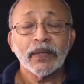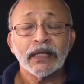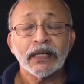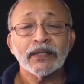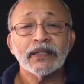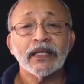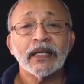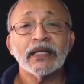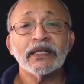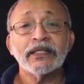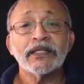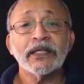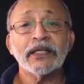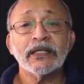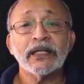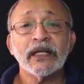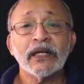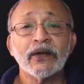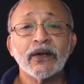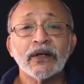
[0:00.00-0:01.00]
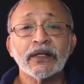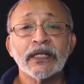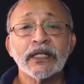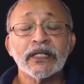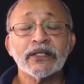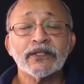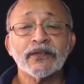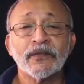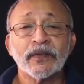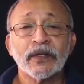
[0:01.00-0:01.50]
But the internal
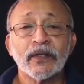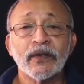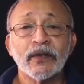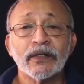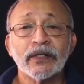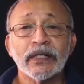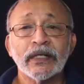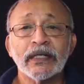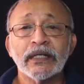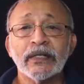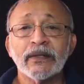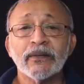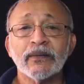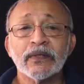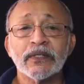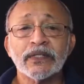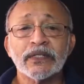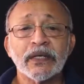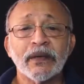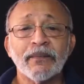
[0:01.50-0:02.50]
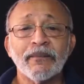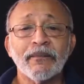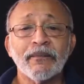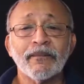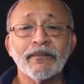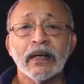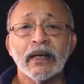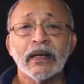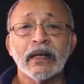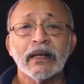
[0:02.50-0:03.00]
contents of the container was
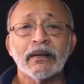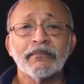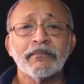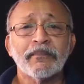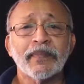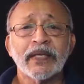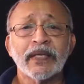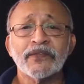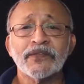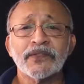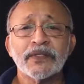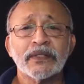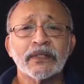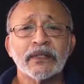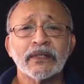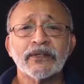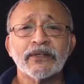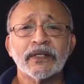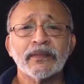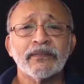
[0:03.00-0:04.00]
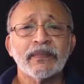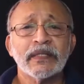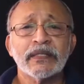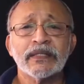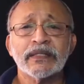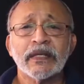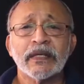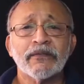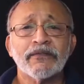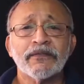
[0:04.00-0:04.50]
some uh, paste, creamy
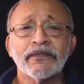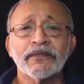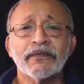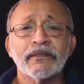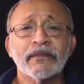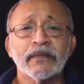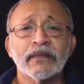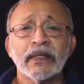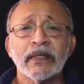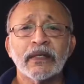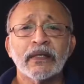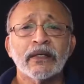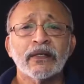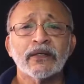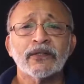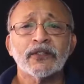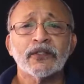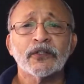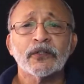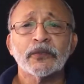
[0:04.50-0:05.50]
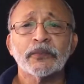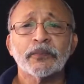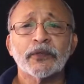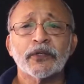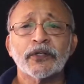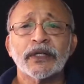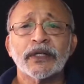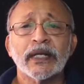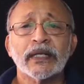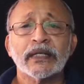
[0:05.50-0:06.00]
stuff to
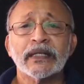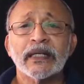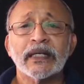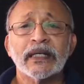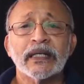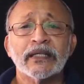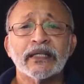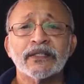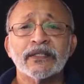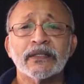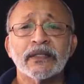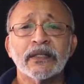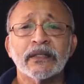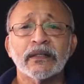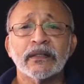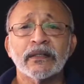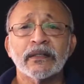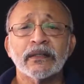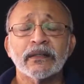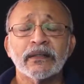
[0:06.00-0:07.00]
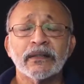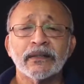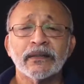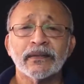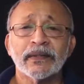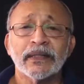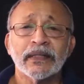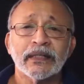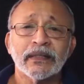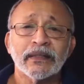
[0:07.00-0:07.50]
protect, I guess, the,
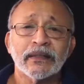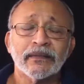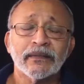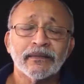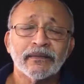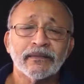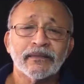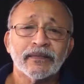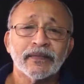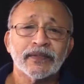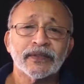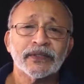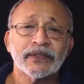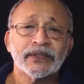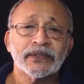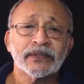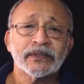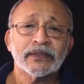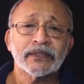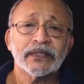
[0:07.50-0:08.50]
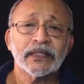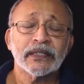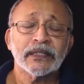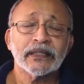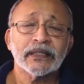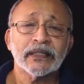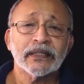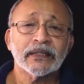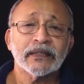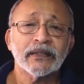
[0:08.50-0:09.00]
the
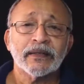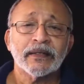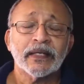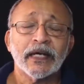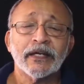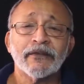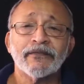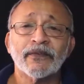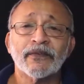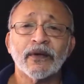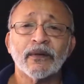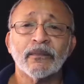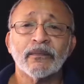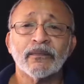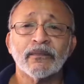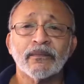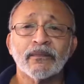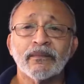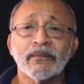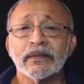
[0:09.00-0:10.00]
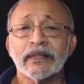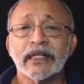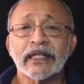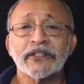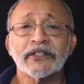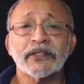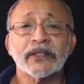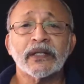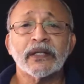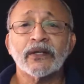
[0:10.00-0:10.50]
silicon die from
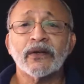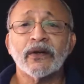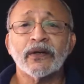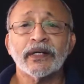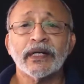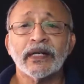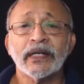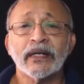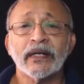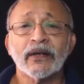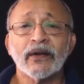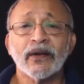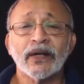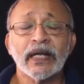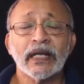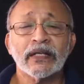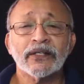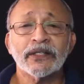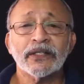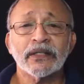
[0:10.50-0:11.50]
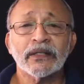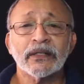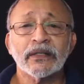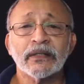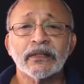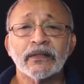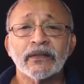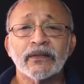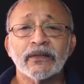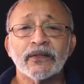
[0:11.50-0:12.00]
electrical con
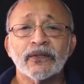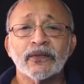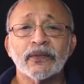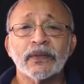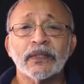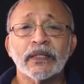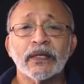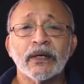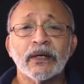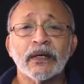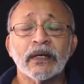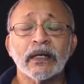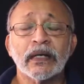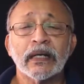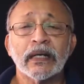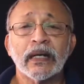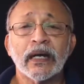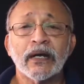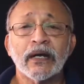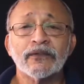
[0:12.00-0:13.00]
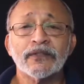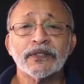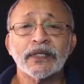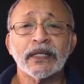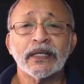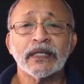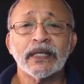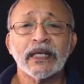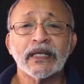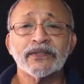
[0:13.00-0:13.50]
connection to the
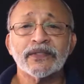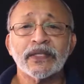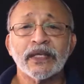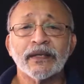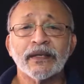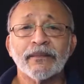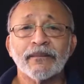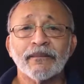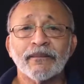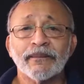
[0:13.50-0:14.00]
outside casing.